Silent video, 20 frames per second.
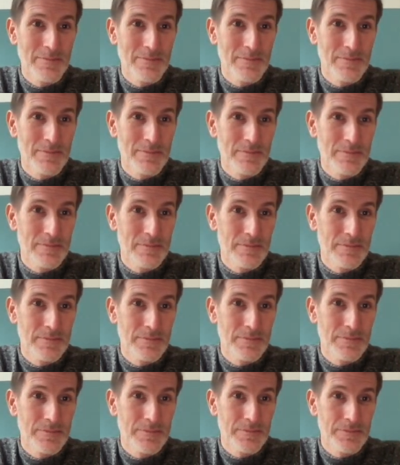
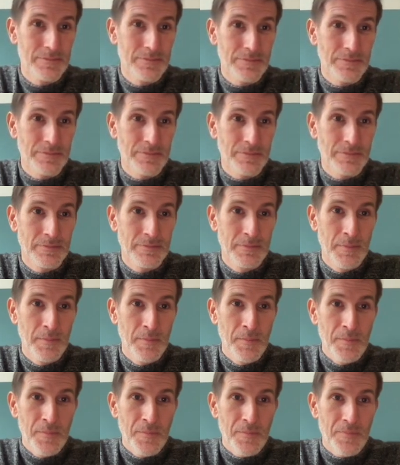
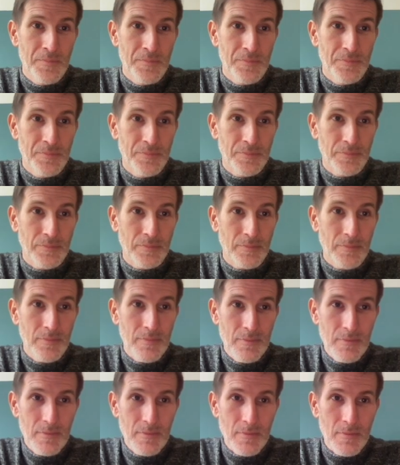
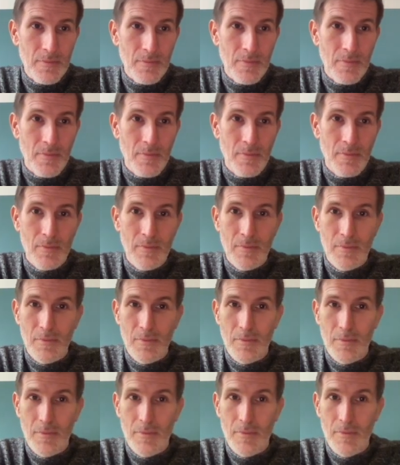
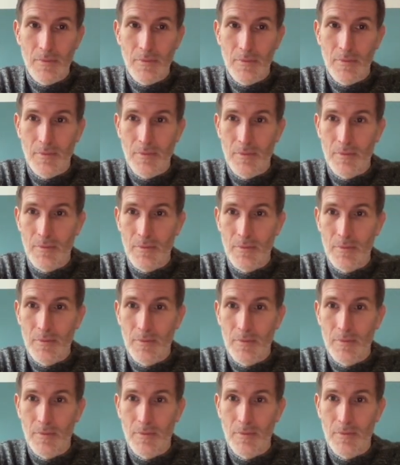
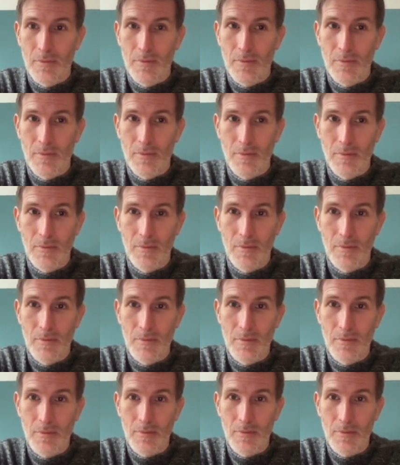No one is speaking in this clip.